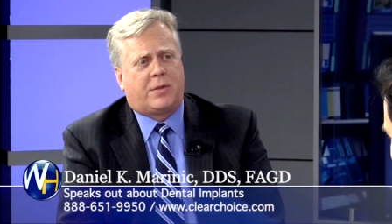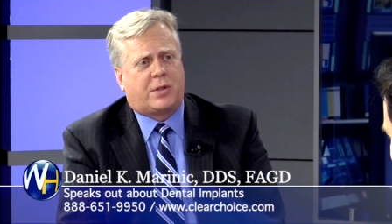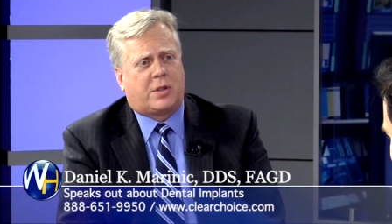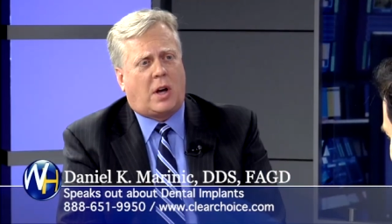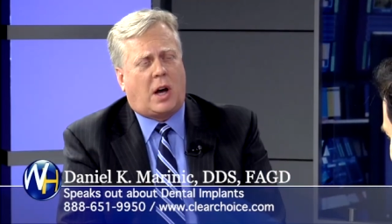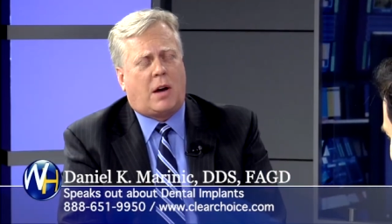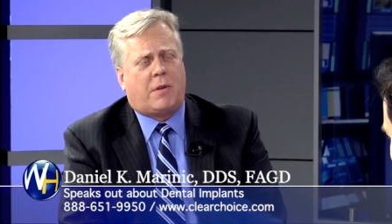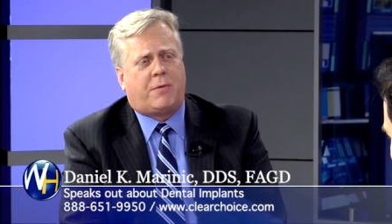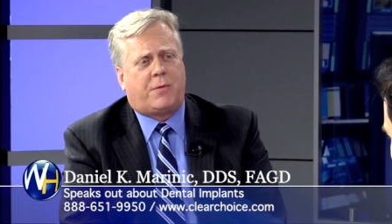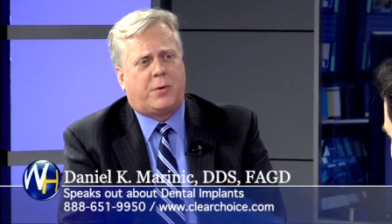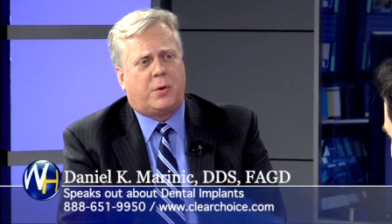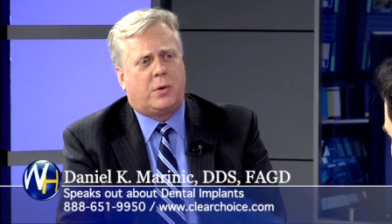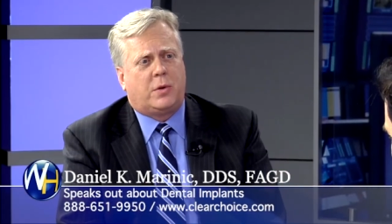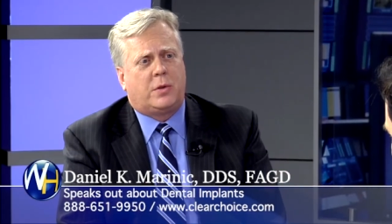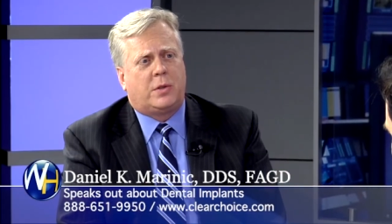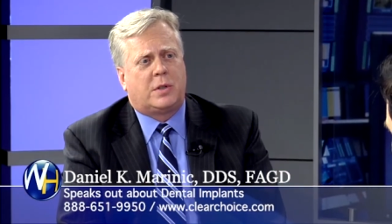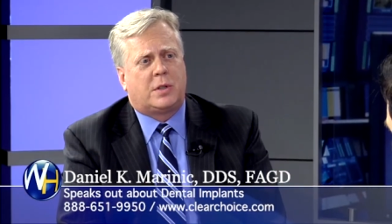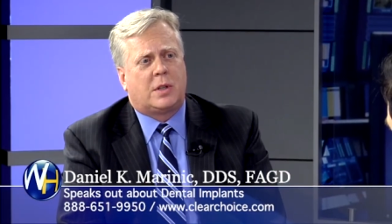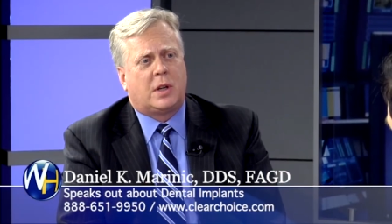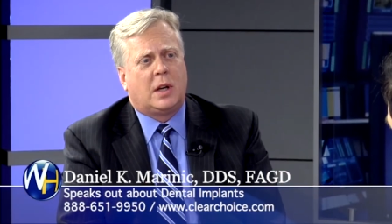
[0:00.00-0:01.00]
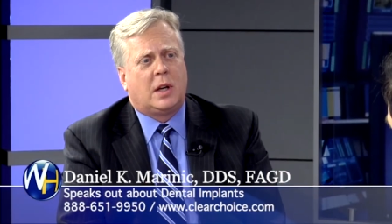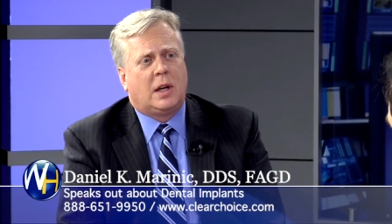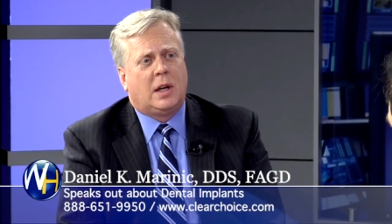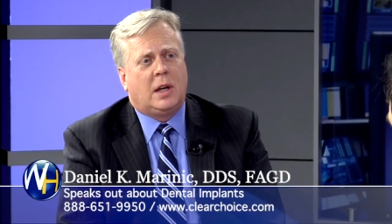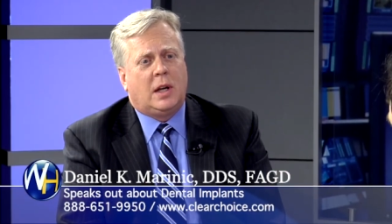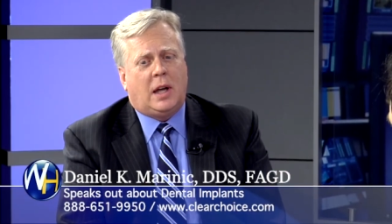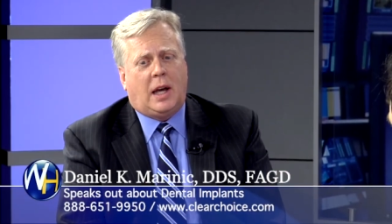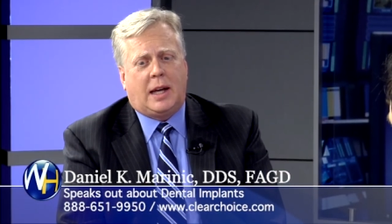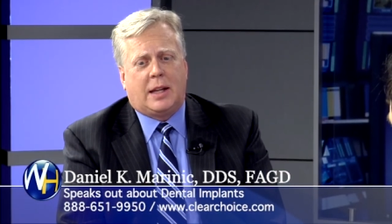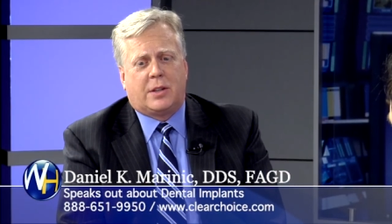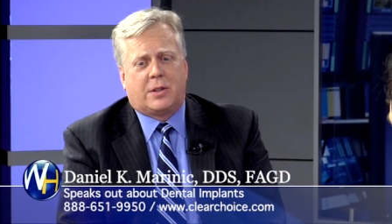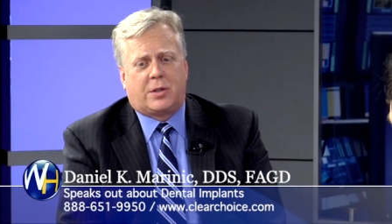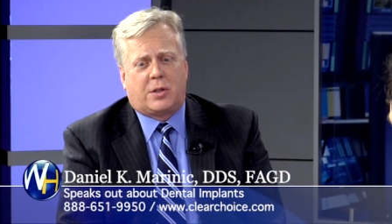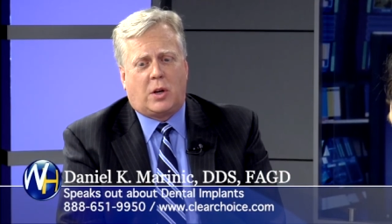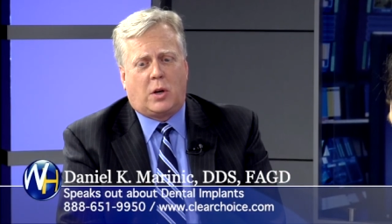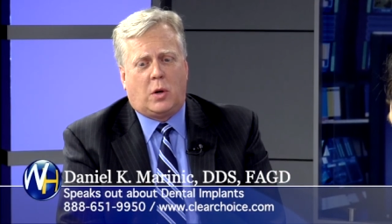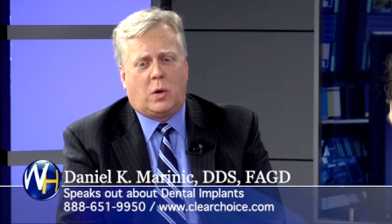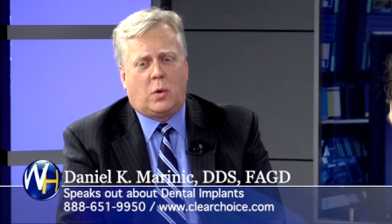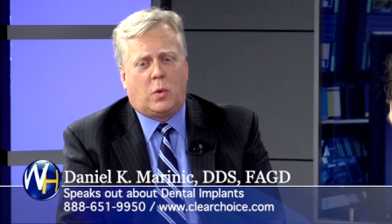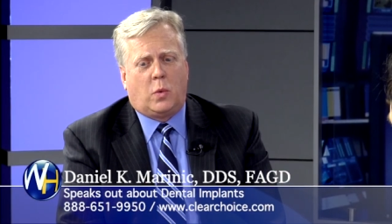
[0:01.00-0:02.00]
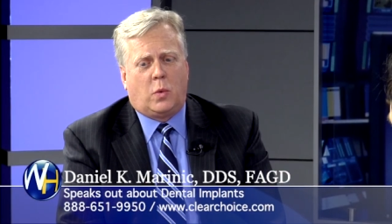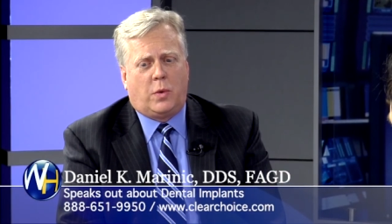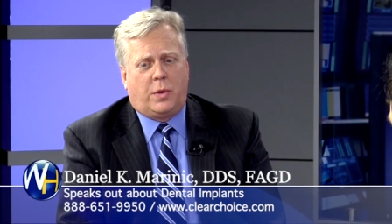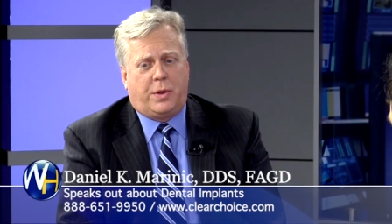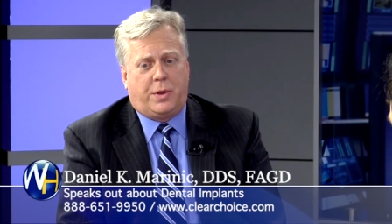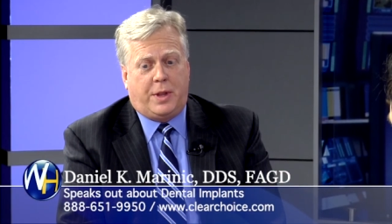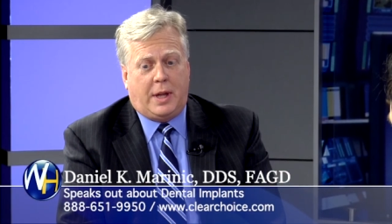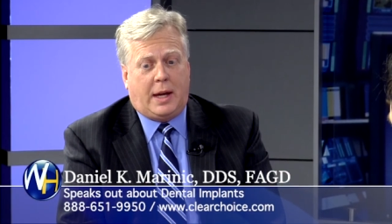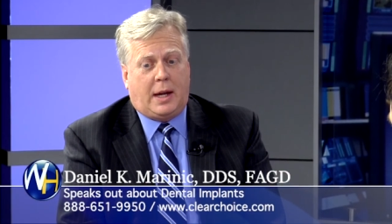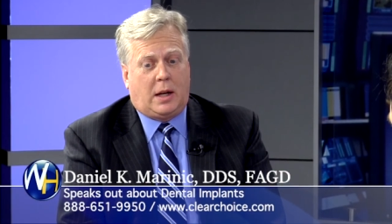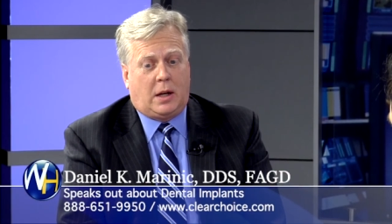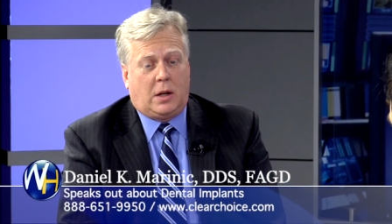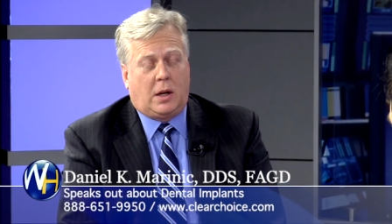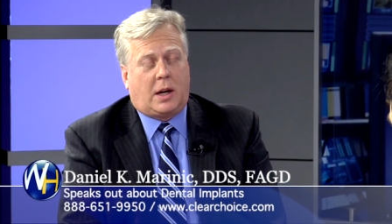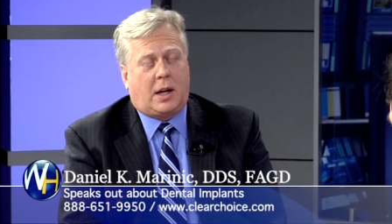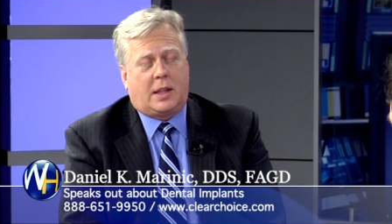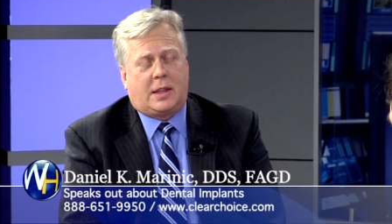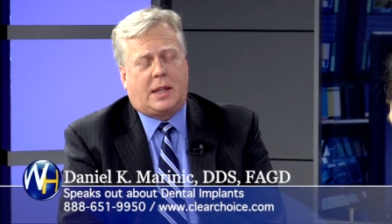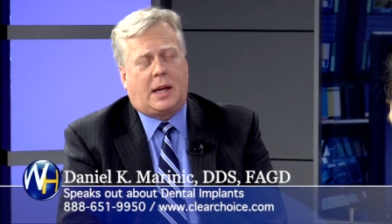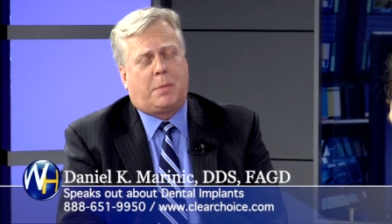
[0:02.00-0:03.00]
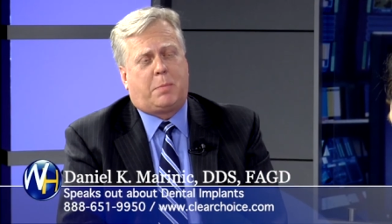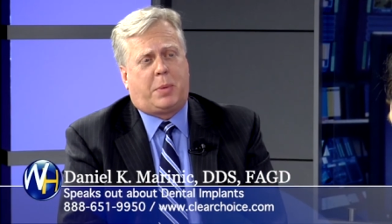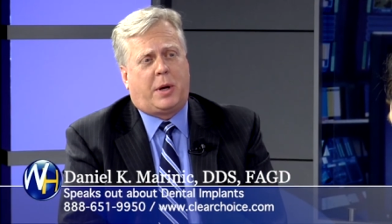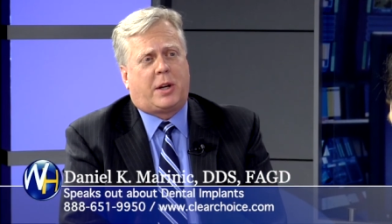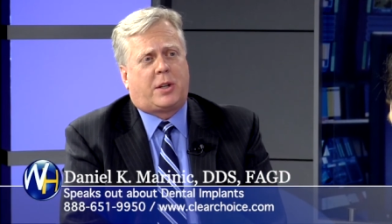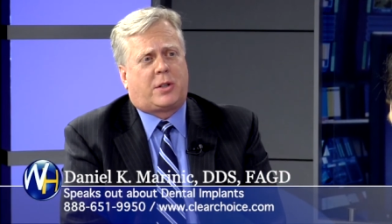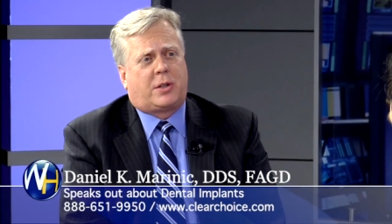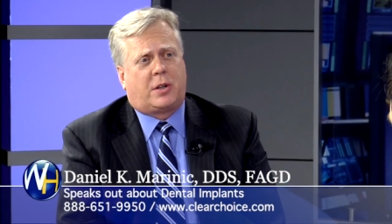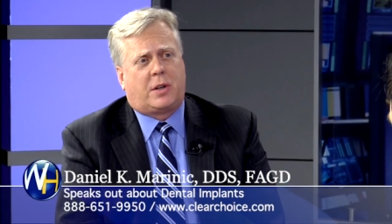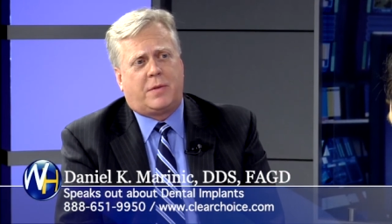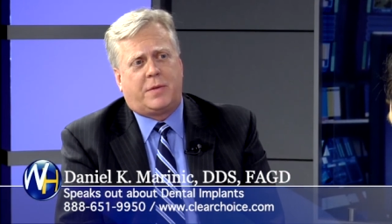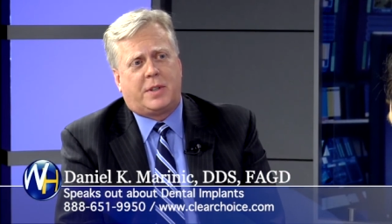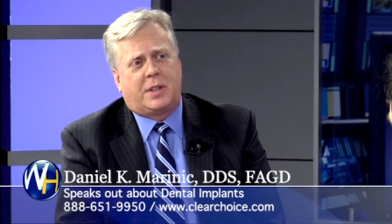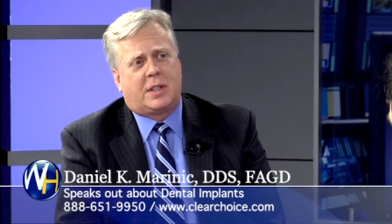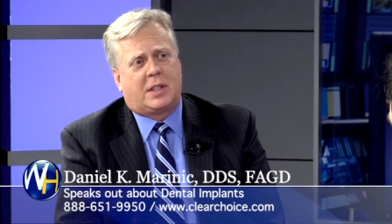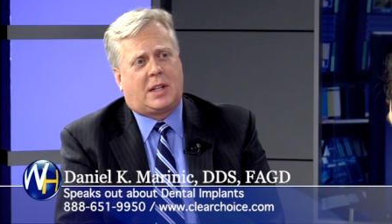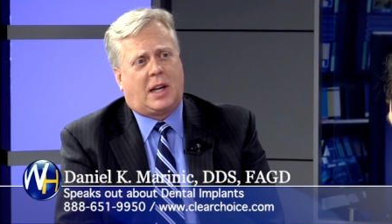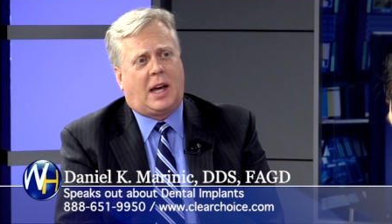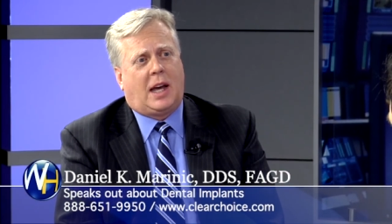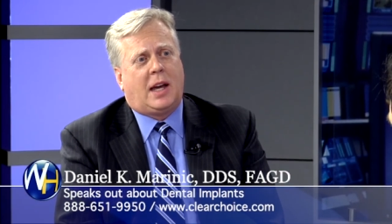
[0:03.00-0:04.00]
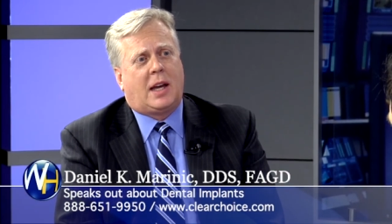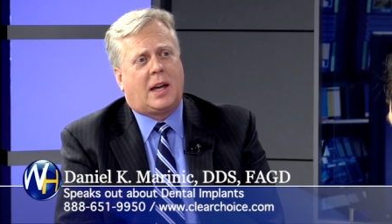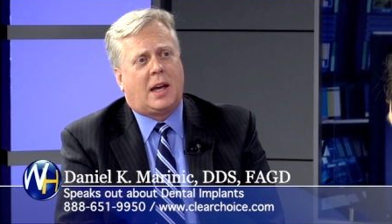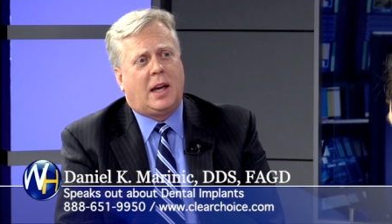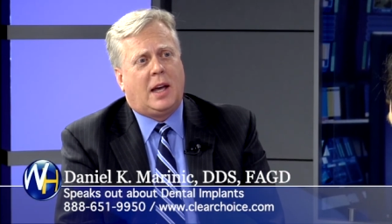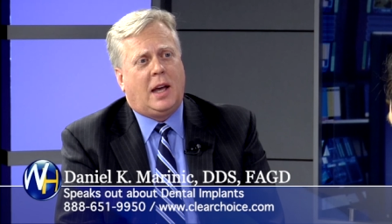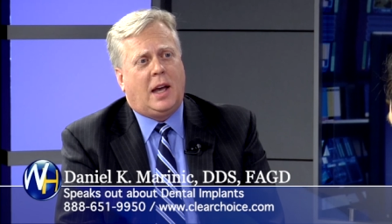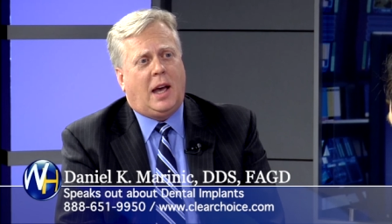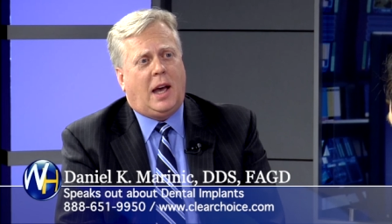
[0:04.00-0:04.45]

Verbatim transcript: soft foods, and so they look at that picture of the steak